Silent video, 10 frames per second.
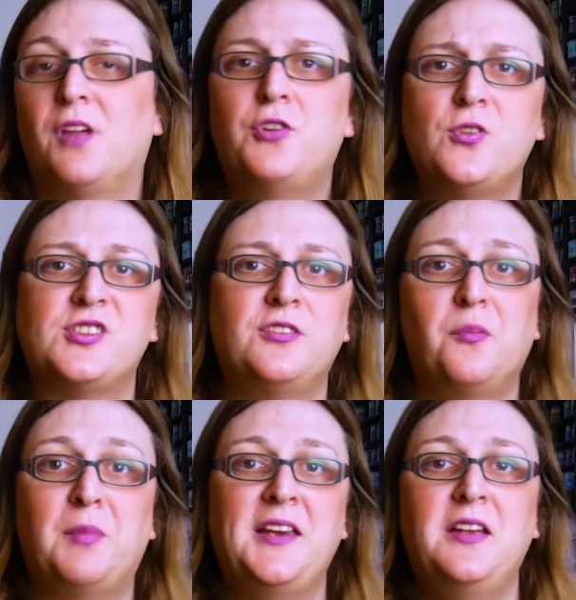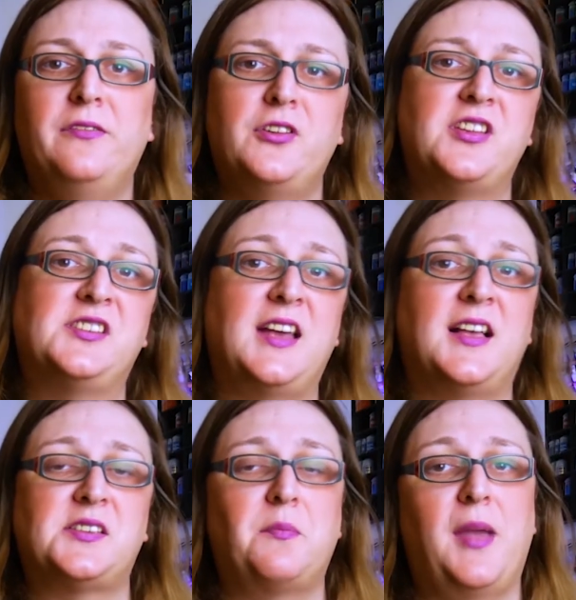Of course, there are plenty of other
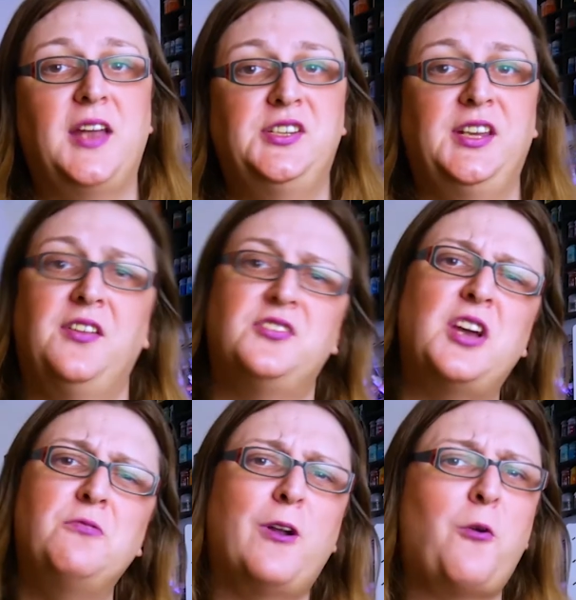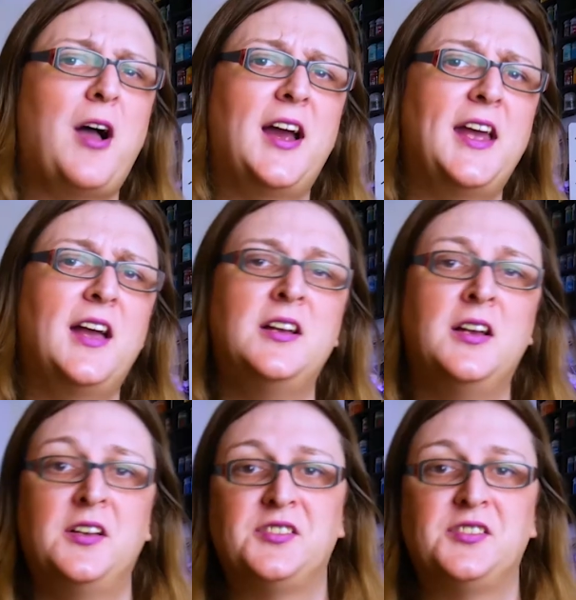styles of painting that don't require